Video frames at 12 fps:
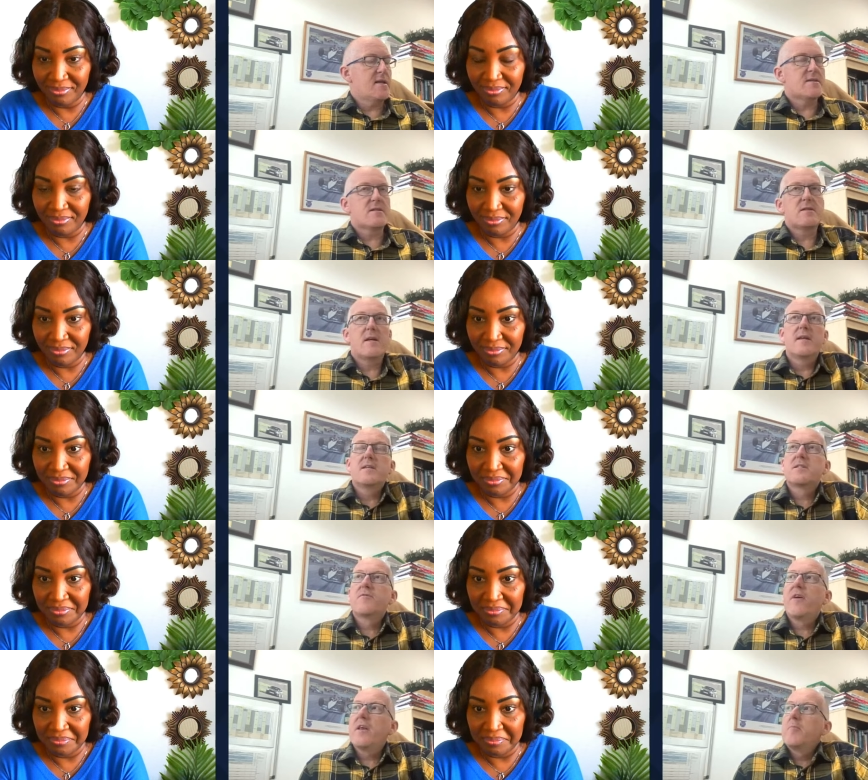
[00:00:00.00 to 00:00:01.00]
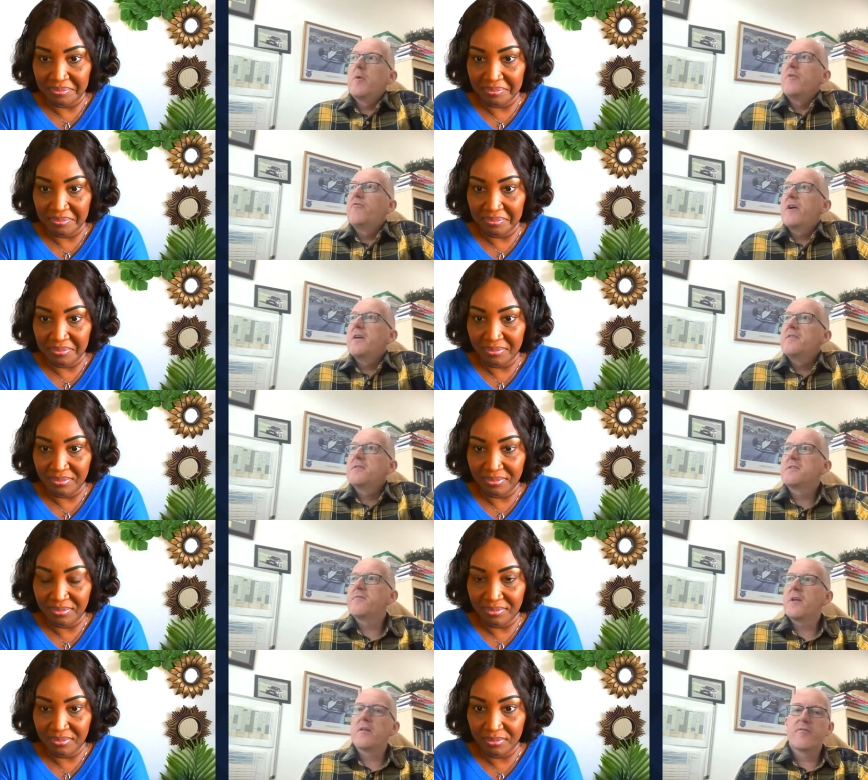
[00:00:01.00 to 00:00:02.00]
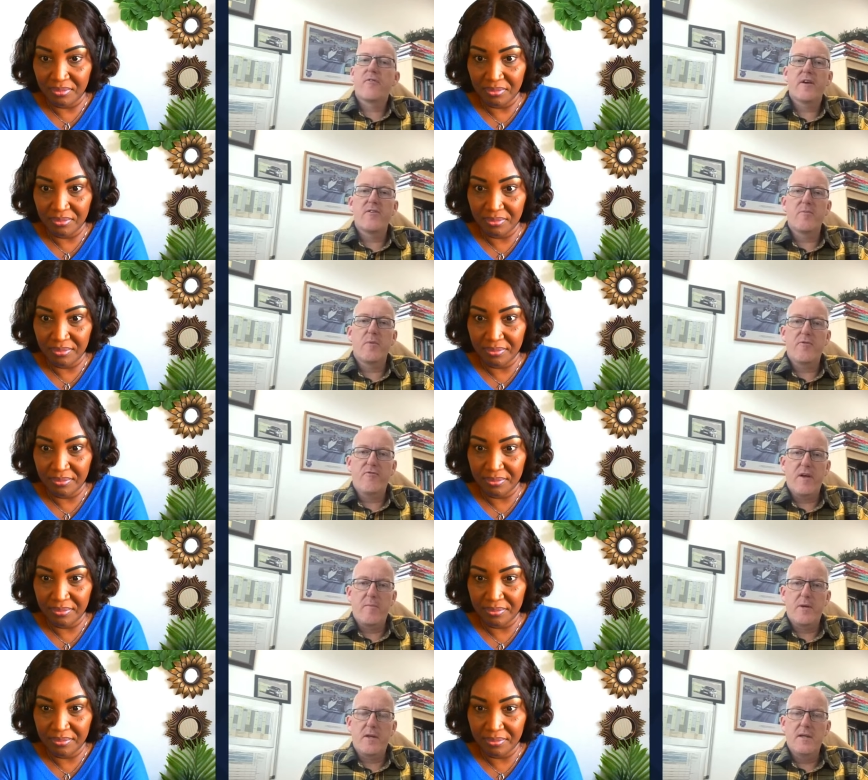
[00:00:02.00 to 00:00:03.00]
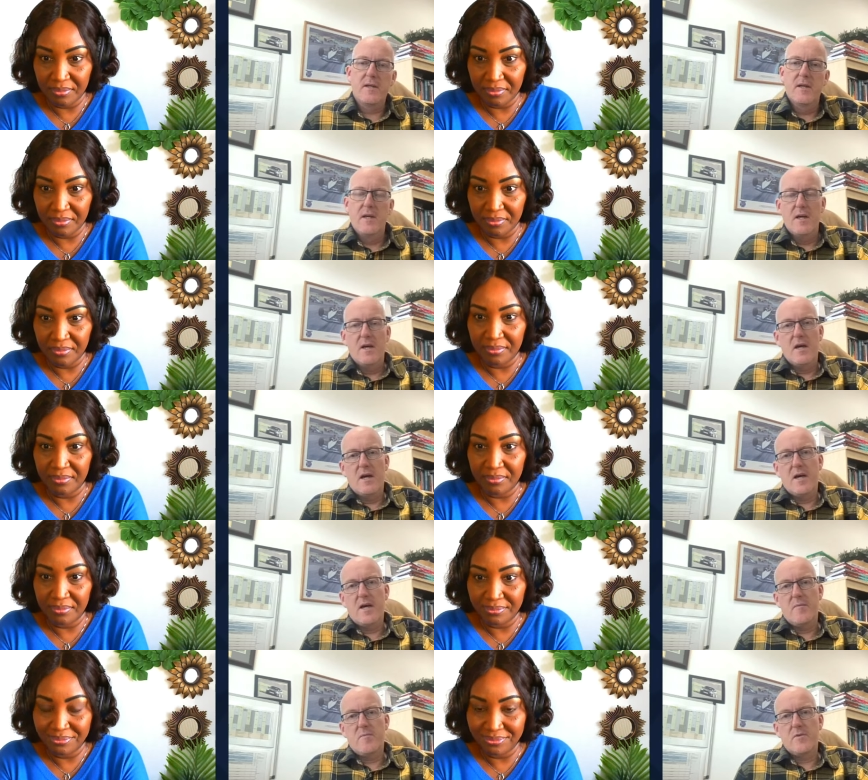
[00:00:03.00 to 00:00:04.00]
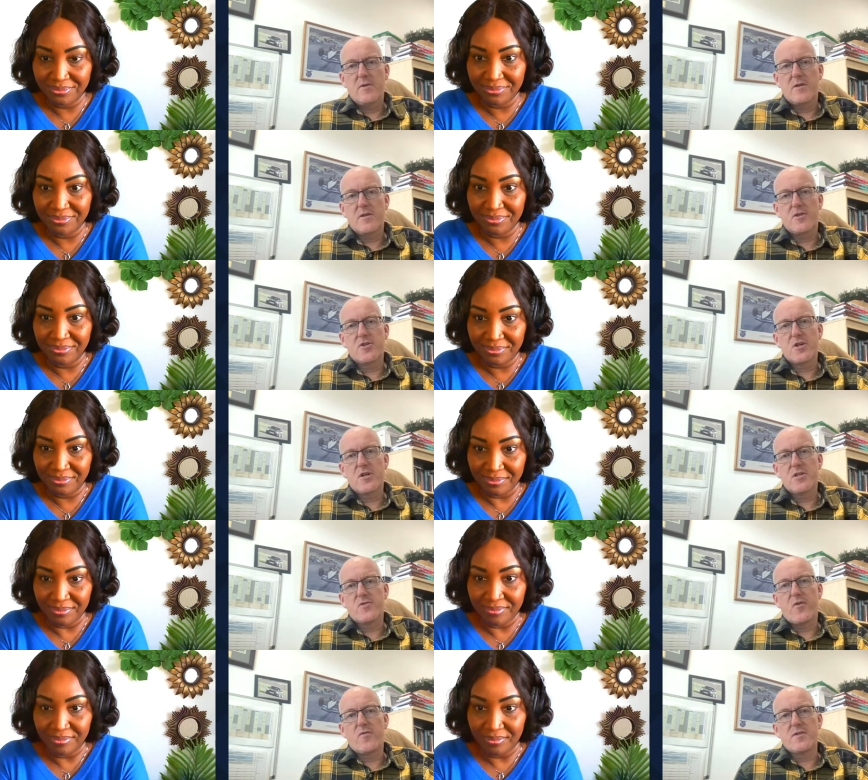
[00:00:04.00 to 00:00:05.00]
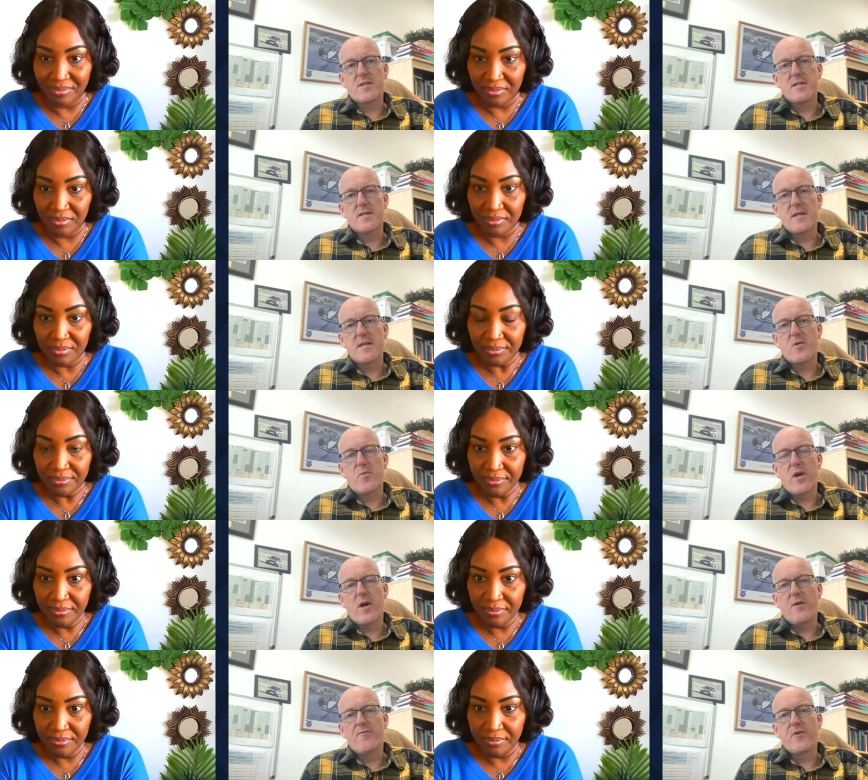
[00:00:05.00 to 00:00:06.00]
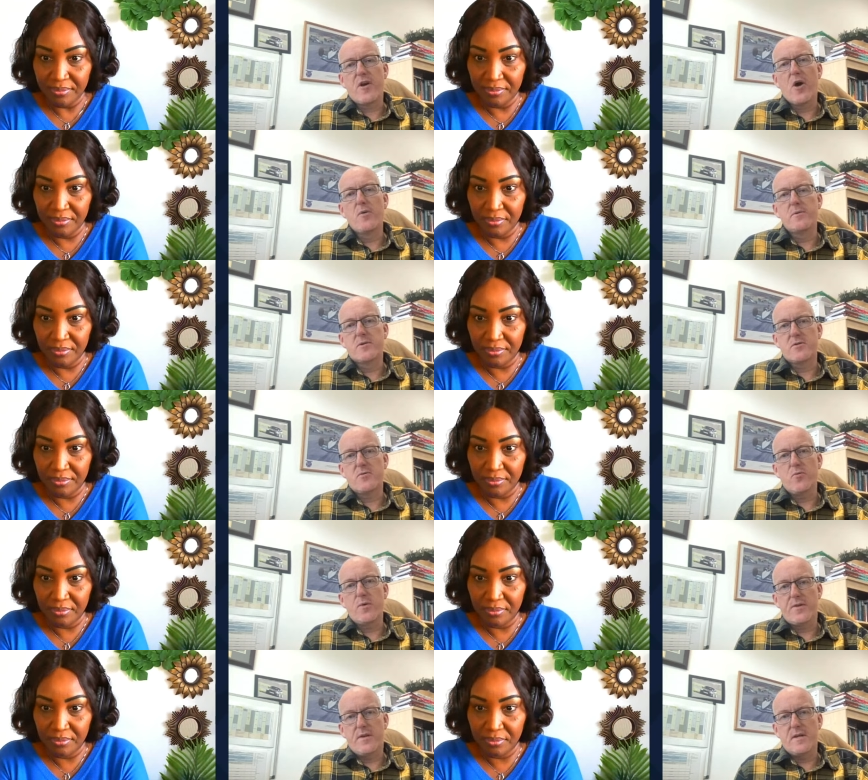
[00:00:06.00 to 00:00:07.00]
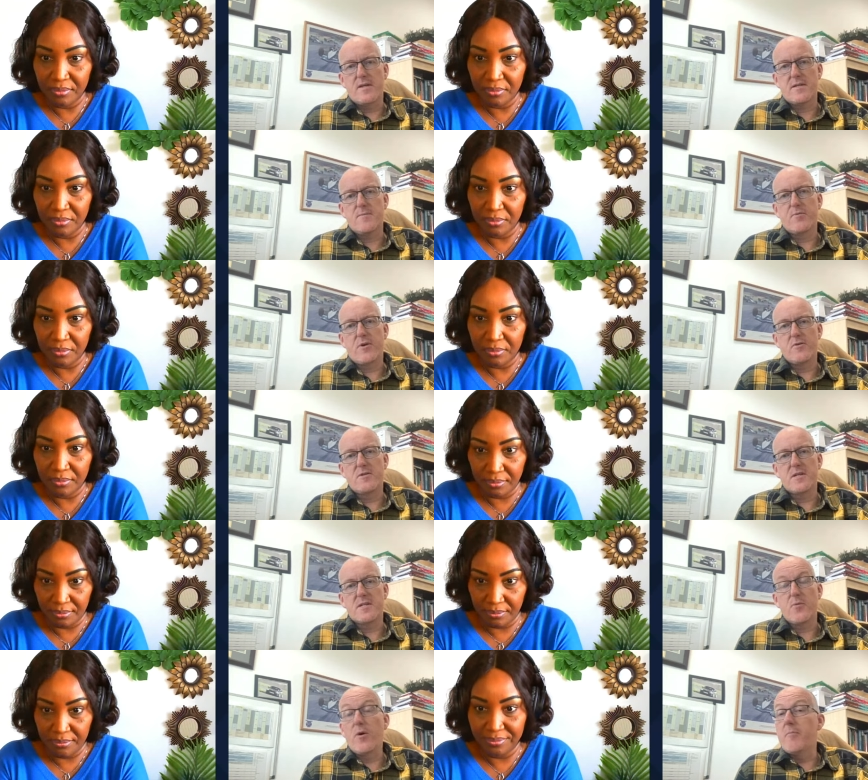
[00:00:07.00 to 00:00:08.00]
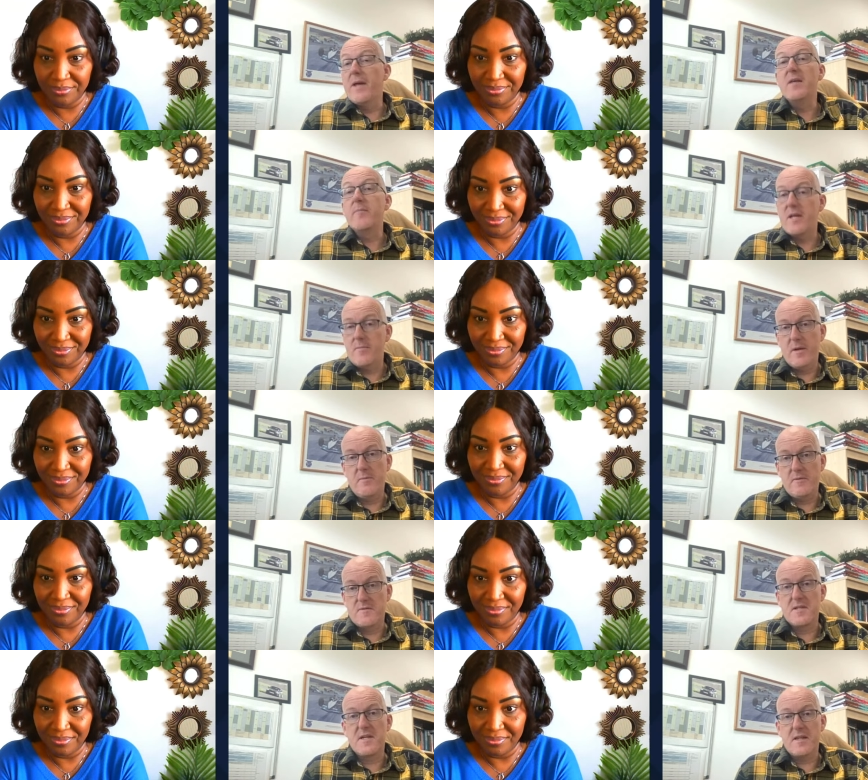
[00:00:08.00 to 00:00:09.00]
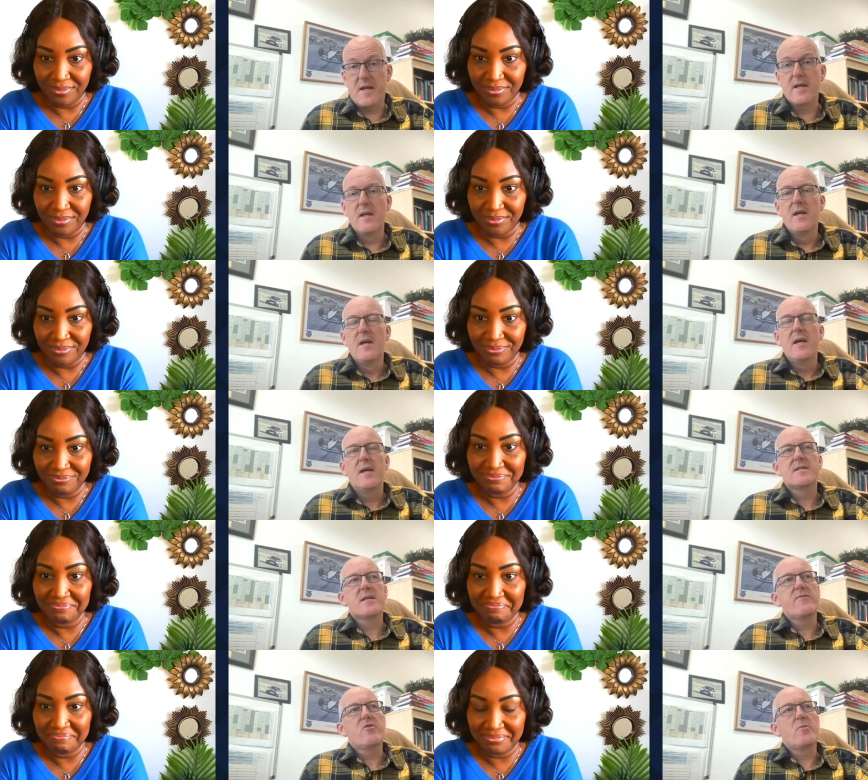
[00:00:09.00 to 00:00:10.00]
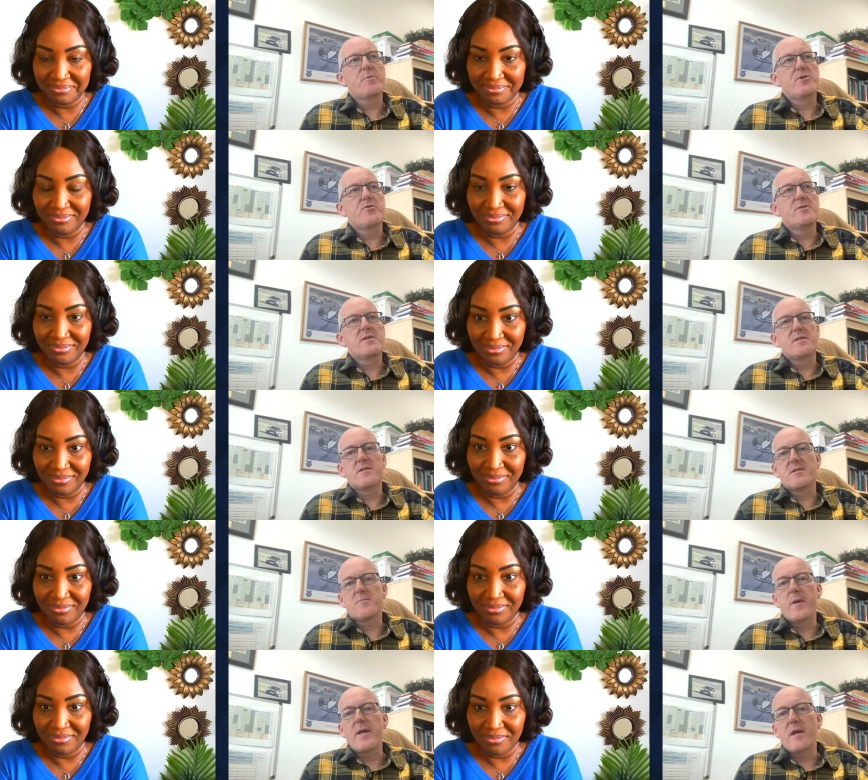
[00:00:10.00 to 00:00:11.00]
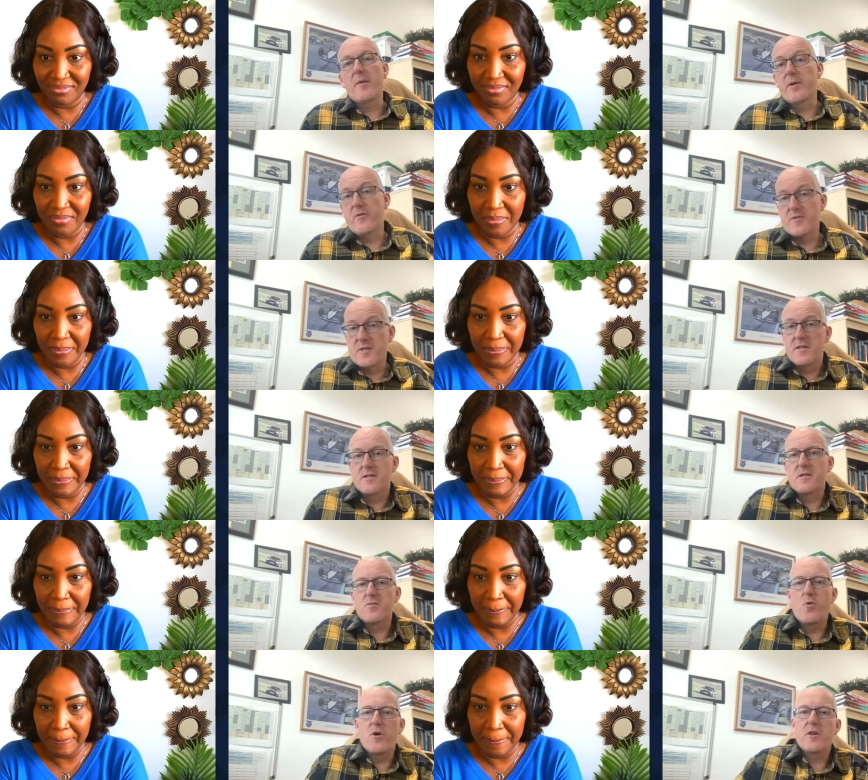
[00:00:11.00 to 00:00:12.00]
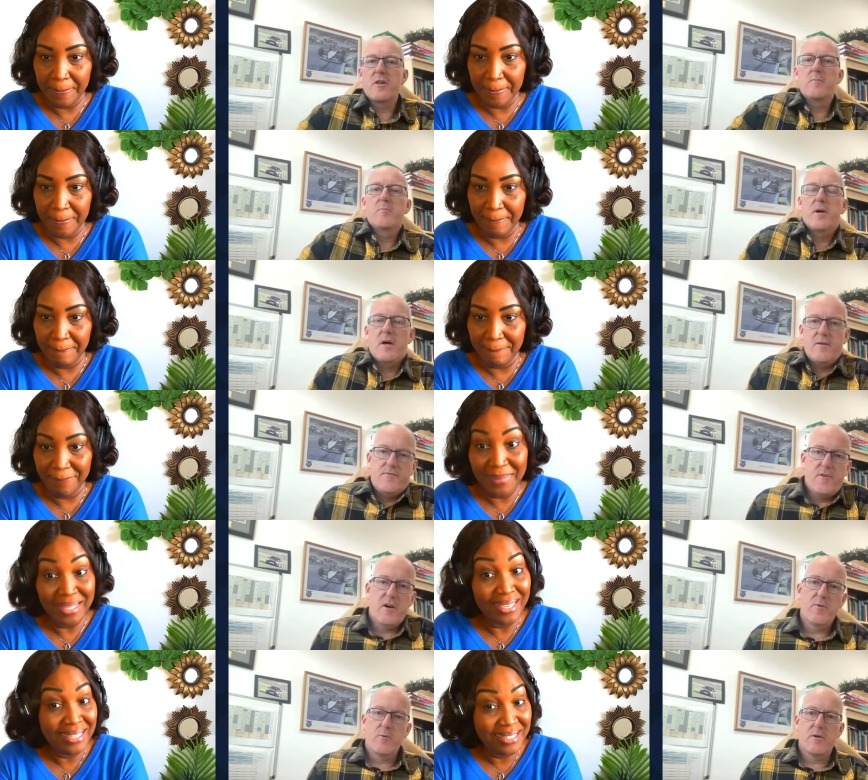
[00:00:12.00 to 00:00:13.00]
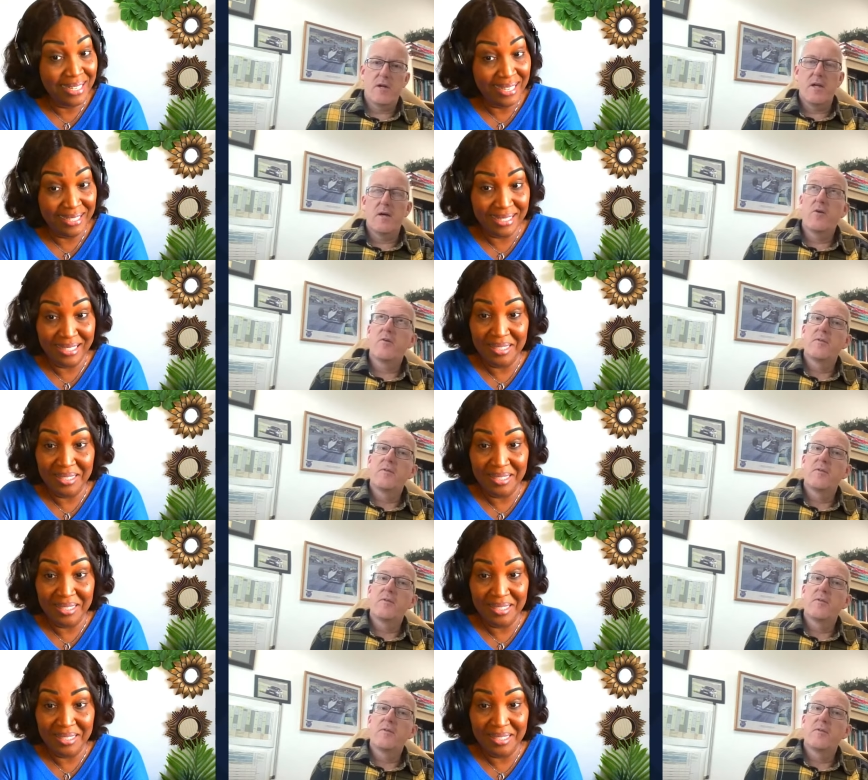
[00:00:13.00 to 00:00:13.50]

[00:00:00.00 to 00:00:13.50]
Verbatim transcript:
Speaker 1: it's, it's developed my faith. It's developed the faith of my family. Um, the, the, church have obviously seen the way I've coped with this and processed it. Well, many, many people have seen that. It's given opportunities to speak. I mean, obviously, this is one of them, but I've, oh, I, uh,